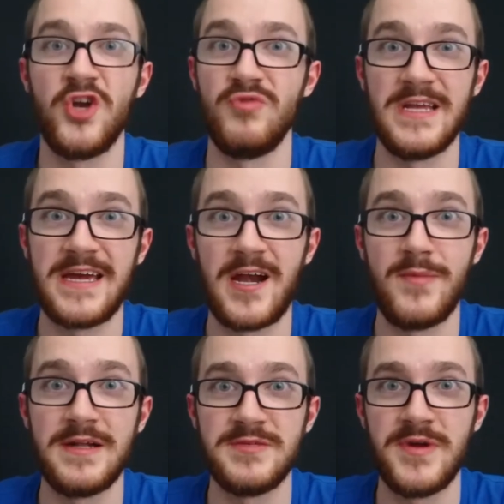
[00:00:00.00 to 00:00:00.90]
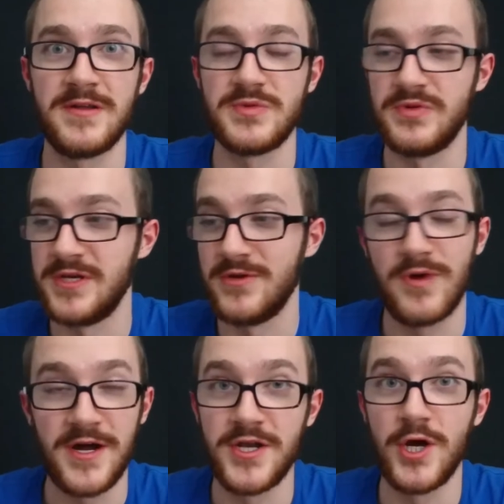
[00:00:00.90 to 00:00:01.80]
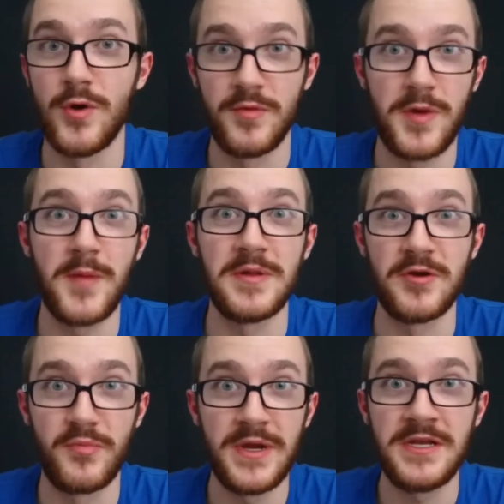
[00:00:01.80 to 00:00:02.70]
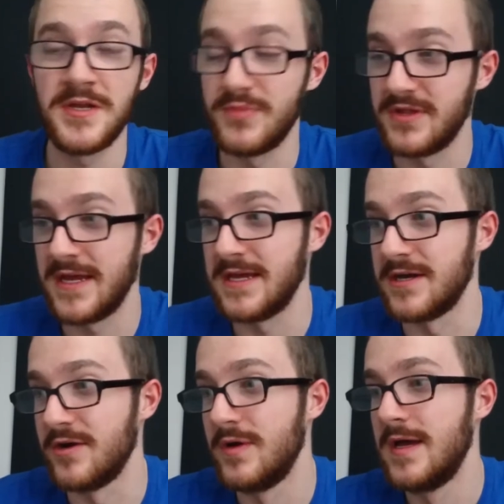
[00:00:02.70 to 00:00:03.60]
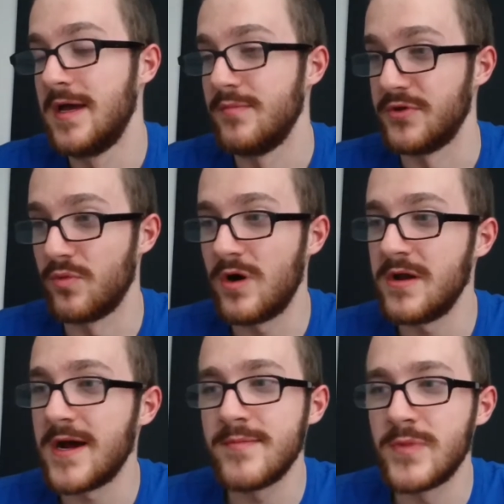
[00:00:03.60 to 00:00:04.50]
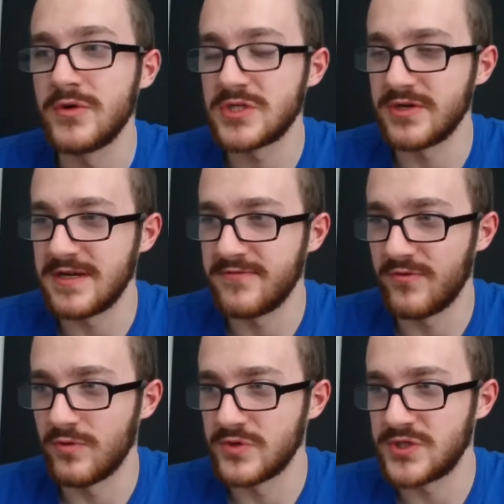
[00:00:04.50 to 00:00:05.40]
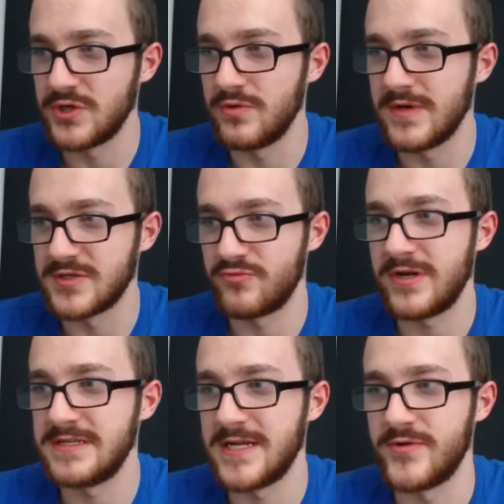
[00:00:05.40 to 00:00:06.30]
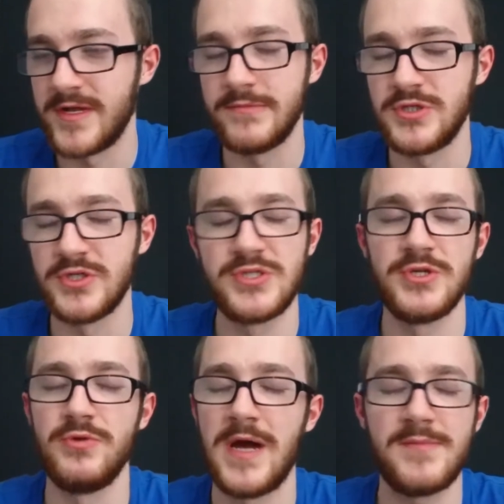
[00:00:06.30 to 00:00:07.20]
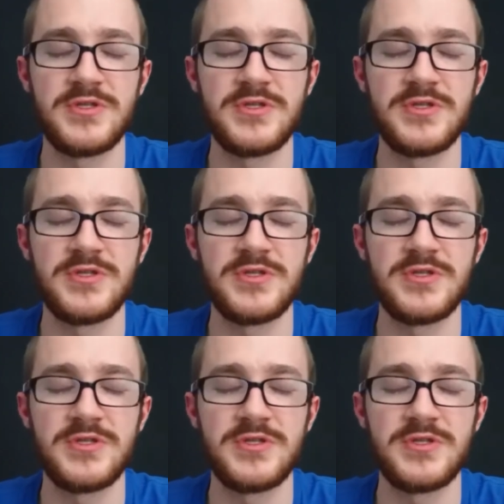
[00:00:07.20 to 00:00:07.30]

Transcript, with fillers: couldn't really care about to be honest with you i know unpopular opinion but there you go but the one I'm most looking forward to is Red Dead Redemption 2.